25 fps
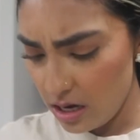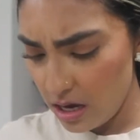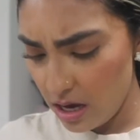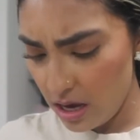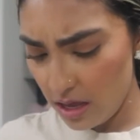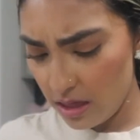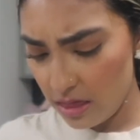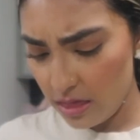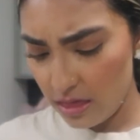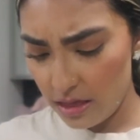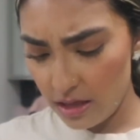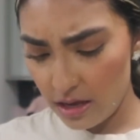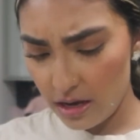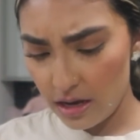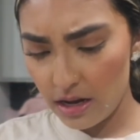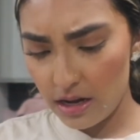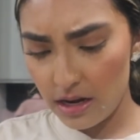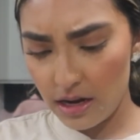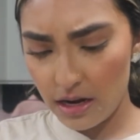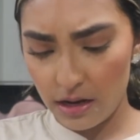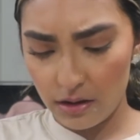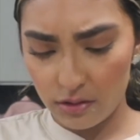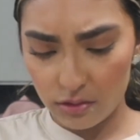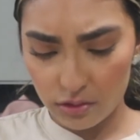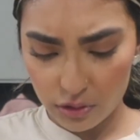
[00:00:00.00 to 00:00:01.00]
And then
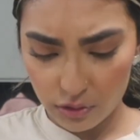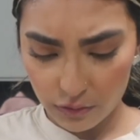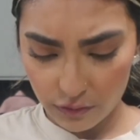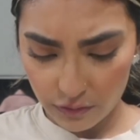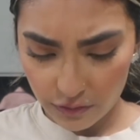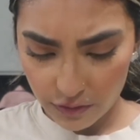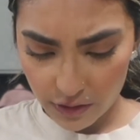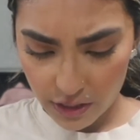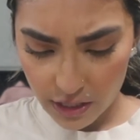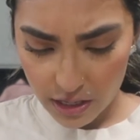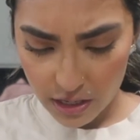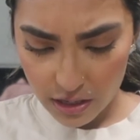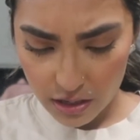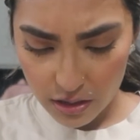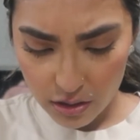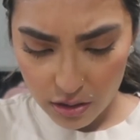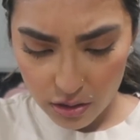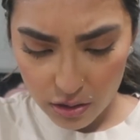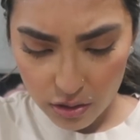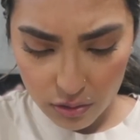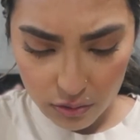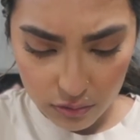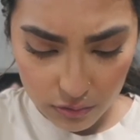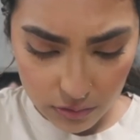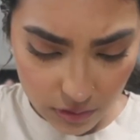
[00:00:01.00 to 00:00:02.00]
I also
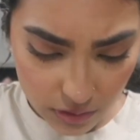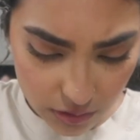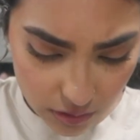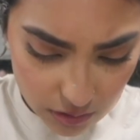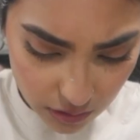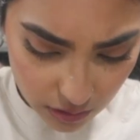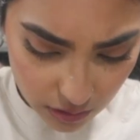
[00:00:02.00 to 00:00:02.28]
found,